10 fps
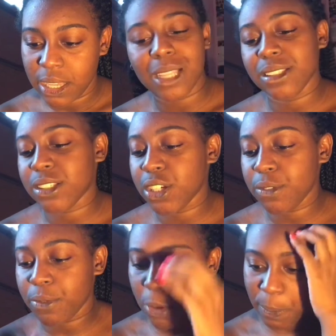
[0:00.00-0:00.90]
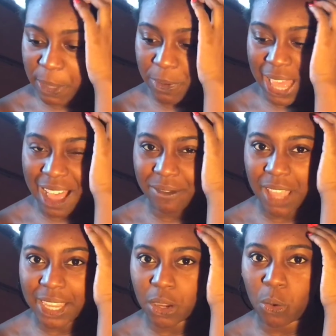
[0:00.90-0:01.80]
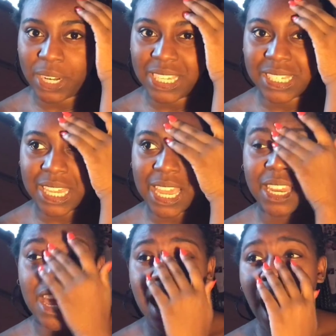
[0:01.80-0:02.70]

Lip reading: and it's good for people that have oily skin.